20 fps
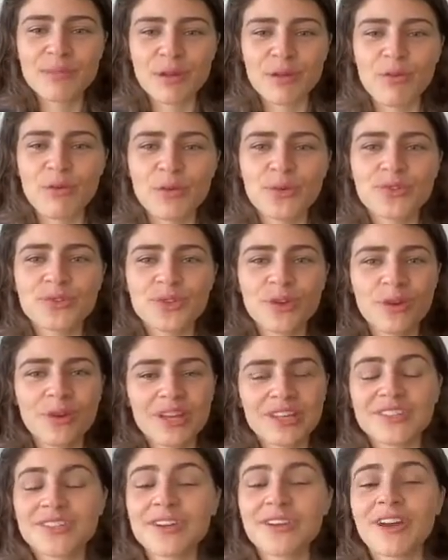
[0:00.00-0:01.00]
but also
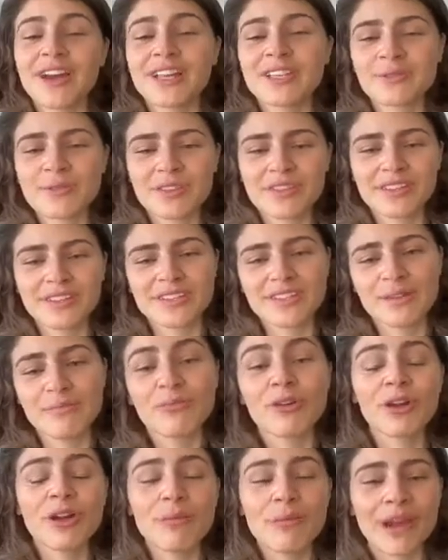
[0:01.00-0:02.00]
integrates with
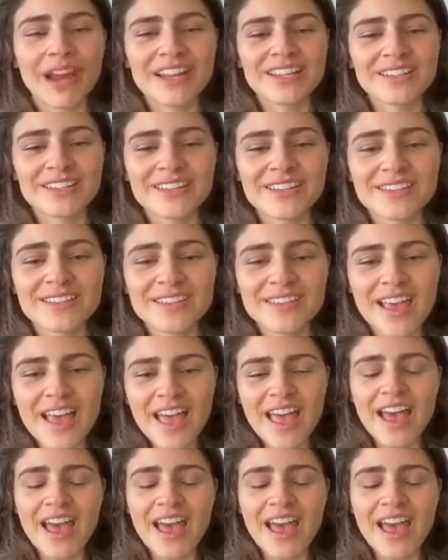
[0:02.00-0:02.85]
contemporary practice.